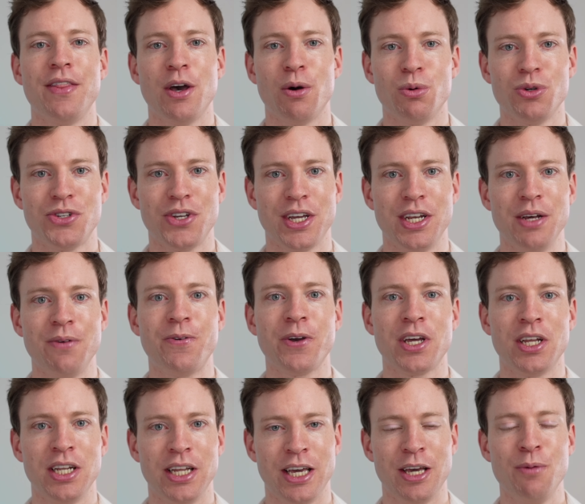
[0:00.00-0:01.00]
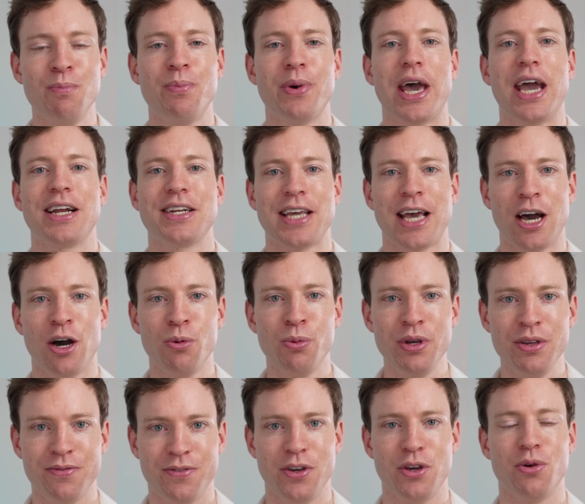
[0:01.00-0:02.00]
that will significantly impact how we
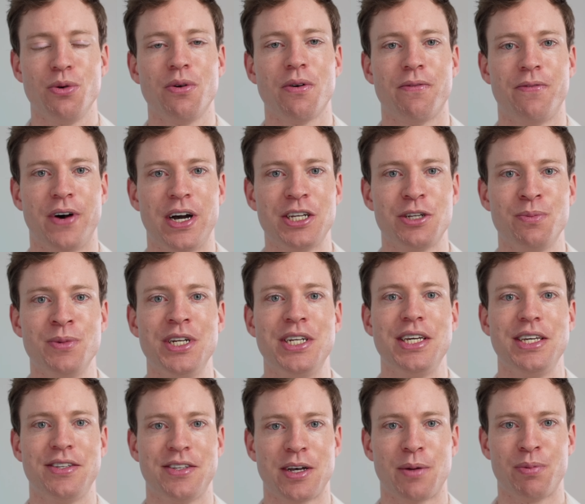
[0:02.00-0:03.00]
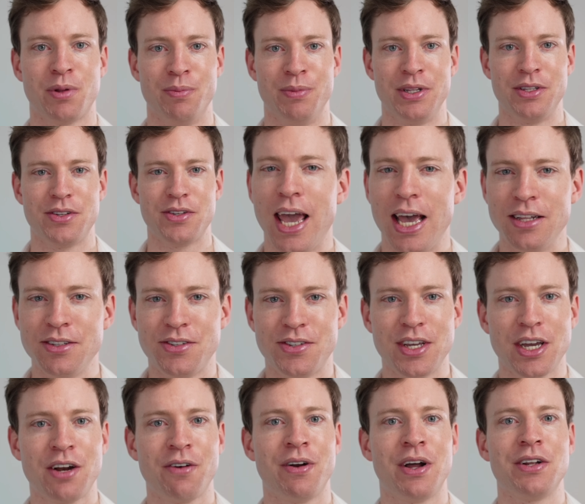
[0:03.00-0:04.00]
view vitamin D supplements. And
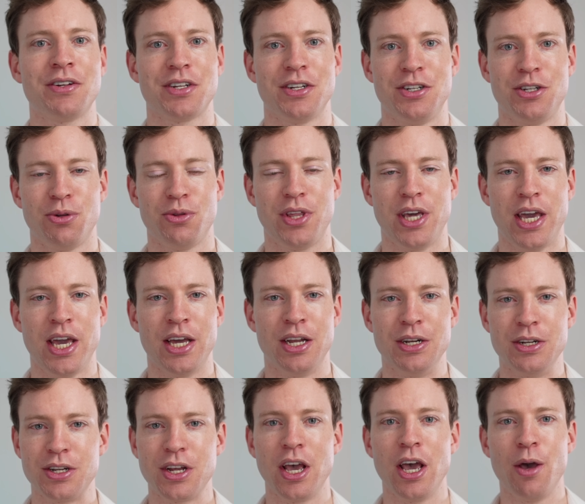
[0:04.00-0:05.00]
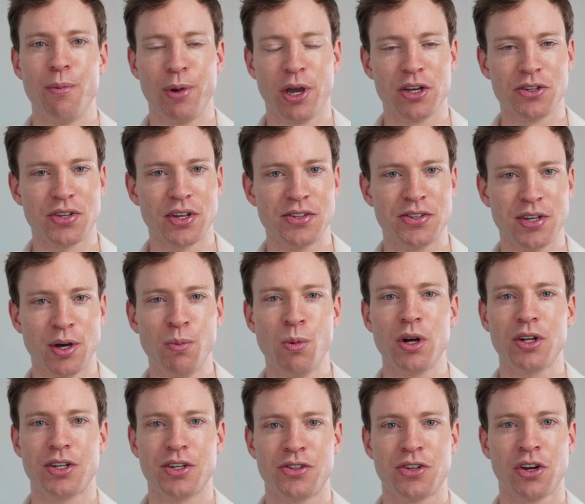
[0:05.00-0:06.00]
stick around until the end because I
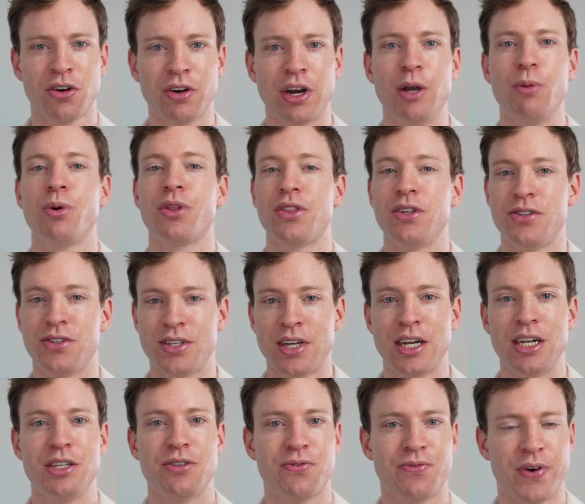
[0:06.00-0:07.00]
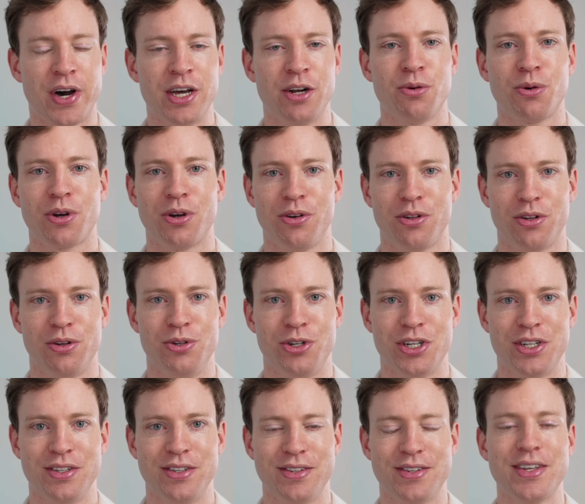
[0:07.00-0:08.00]
somewhat disagree with the study's final
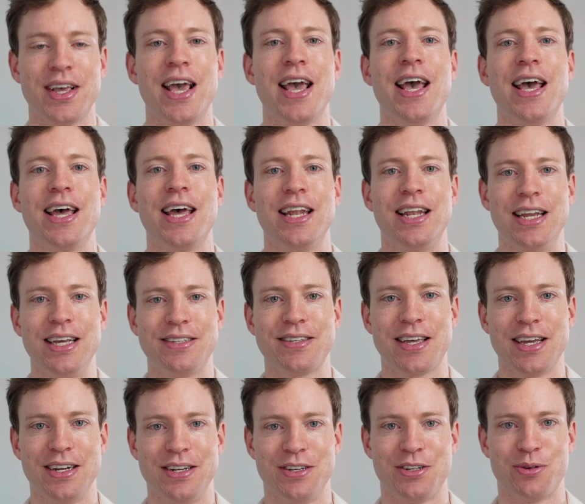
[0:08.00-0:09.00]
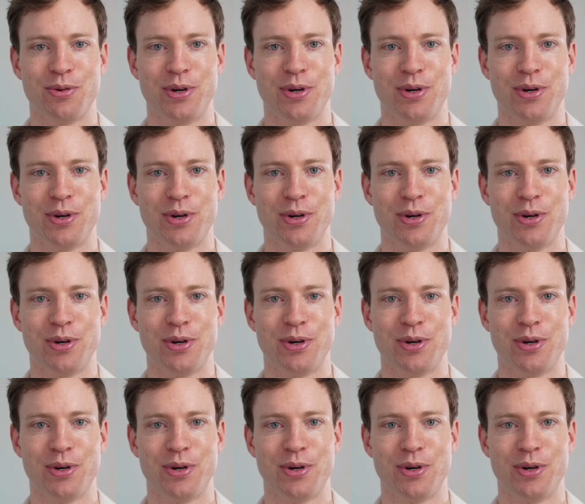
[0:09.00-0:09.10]
conclusions. Let's get into